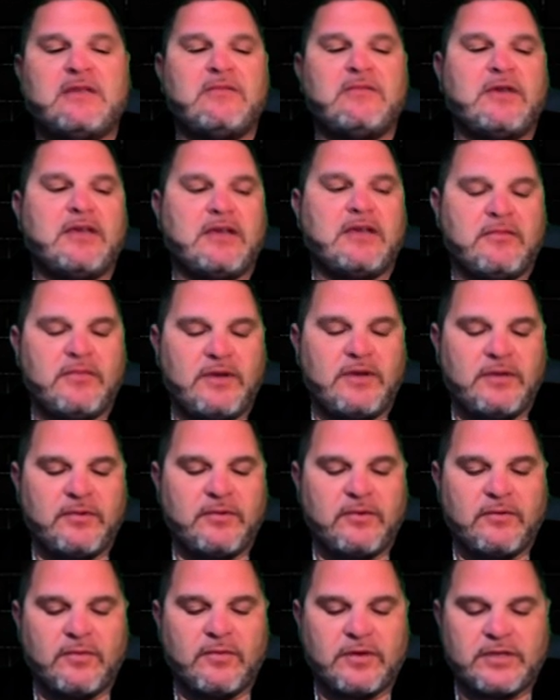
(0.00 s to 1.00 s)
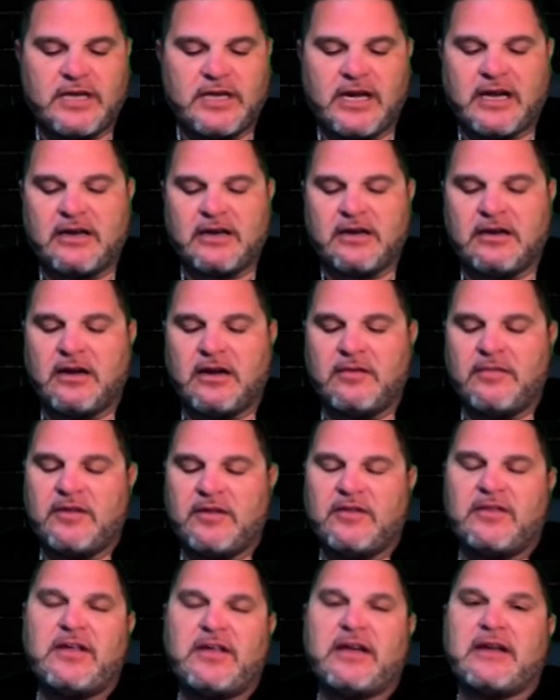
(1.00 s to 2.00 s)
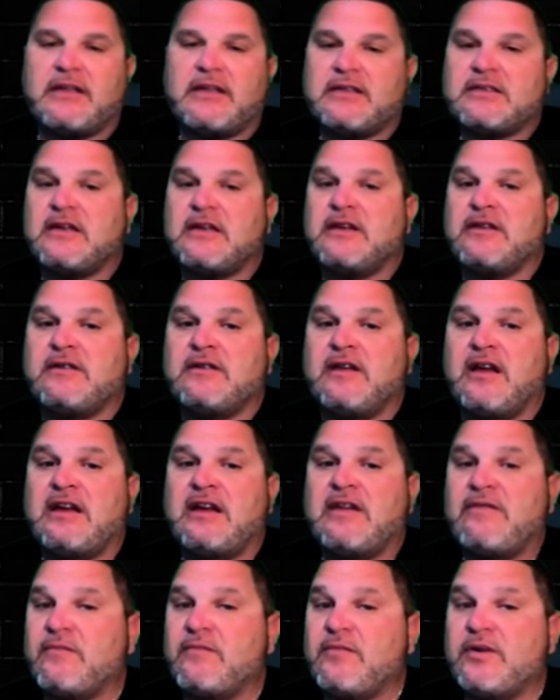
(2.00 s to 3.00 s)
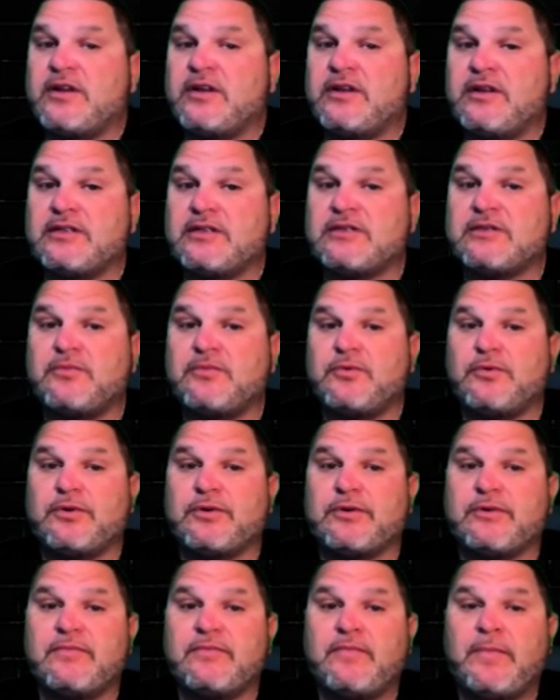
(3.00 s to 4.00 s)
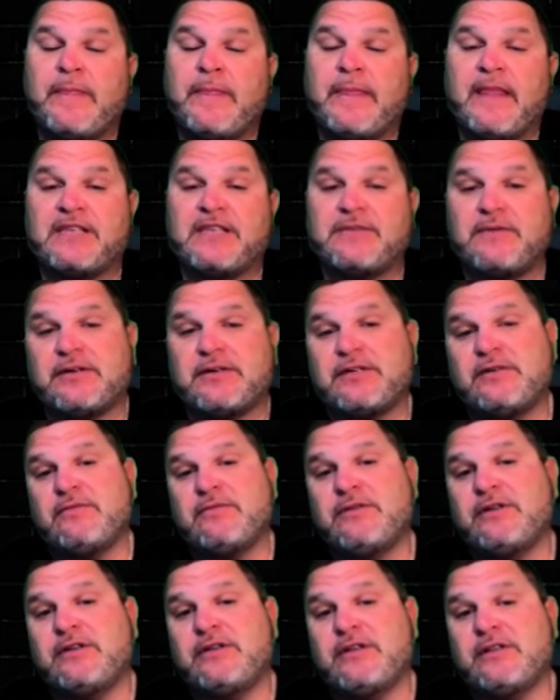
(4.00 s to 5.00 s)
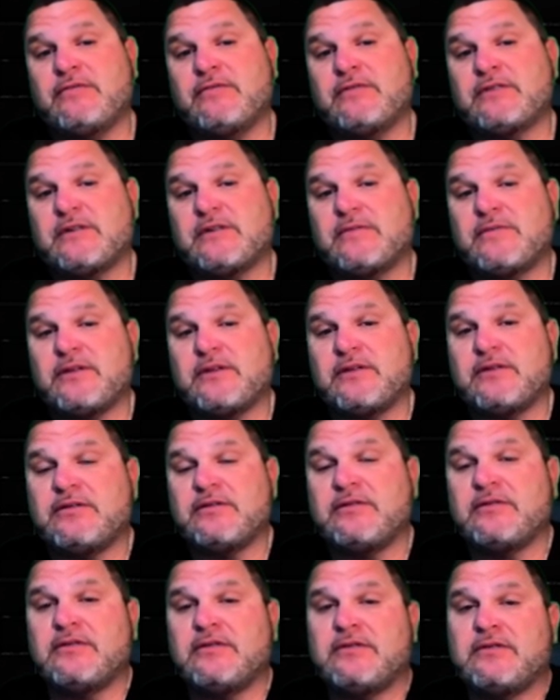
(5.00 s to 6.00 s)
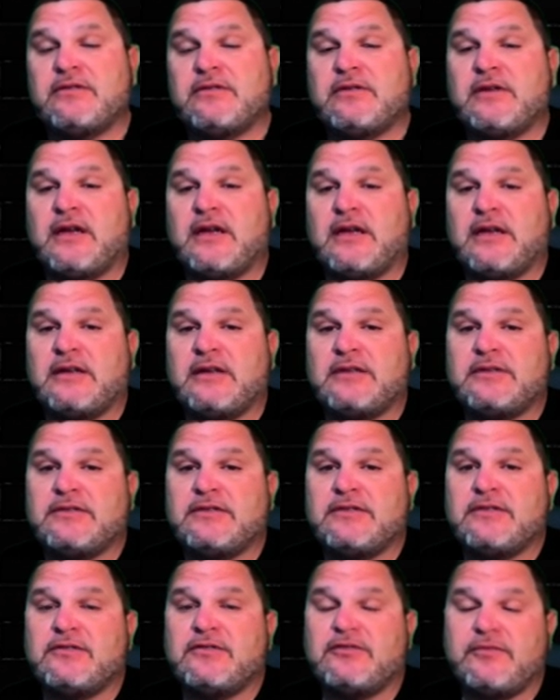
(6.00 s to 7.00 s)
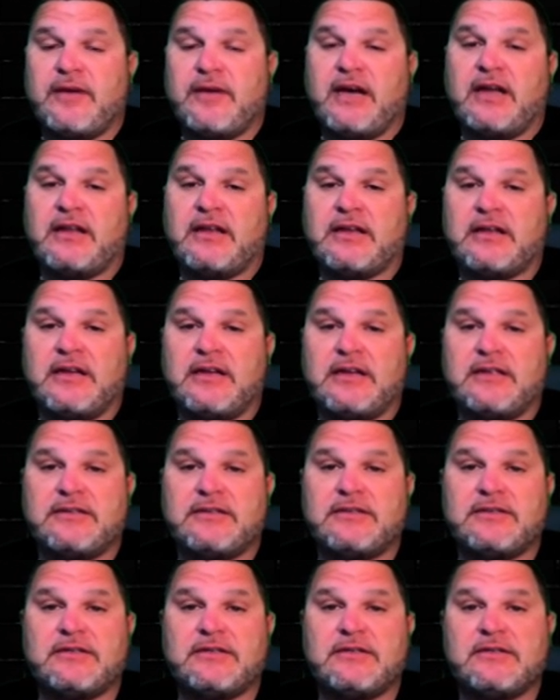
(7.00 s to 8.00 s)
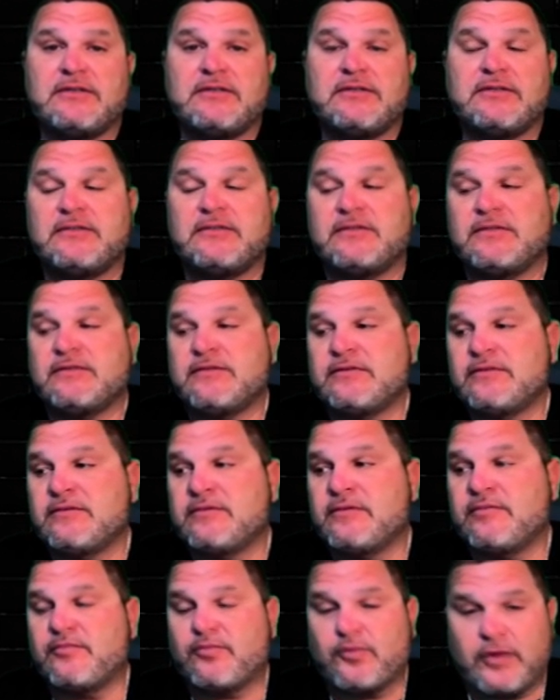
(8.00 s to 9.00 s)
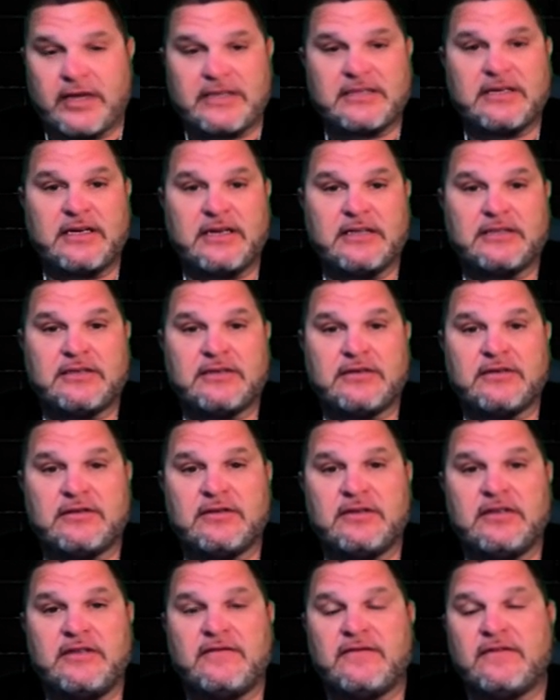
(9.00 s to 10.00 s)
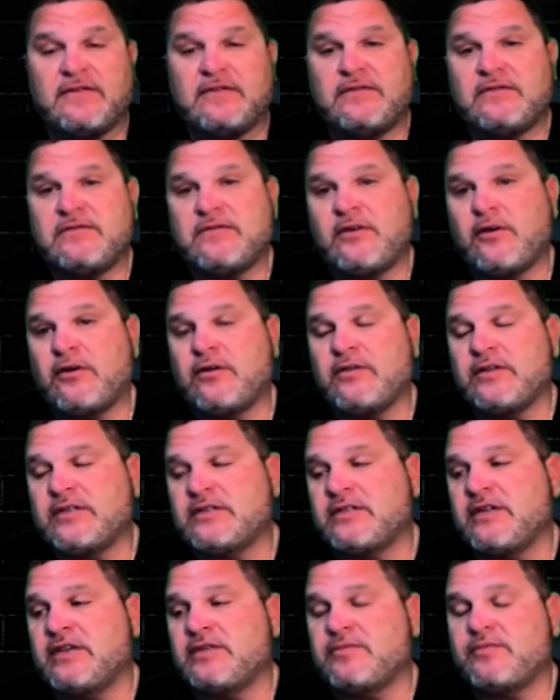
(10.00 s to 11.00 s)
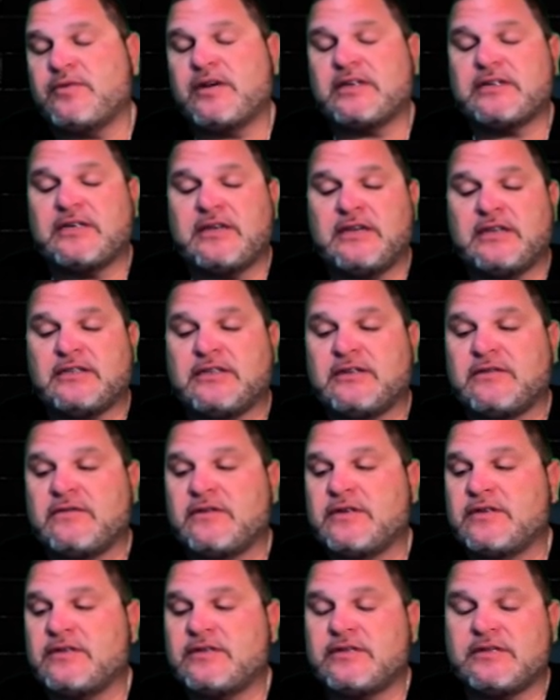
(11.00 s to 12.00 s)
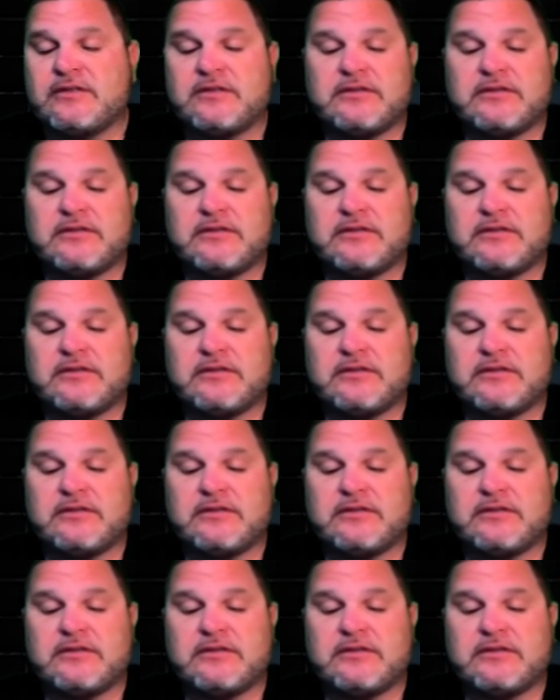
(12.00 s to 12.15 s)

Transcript: me, and people were checking in on me. Like I said, everybody needs support, especially when you're dealing with something as dramatic as breast cancer. Even early stage breast cancer is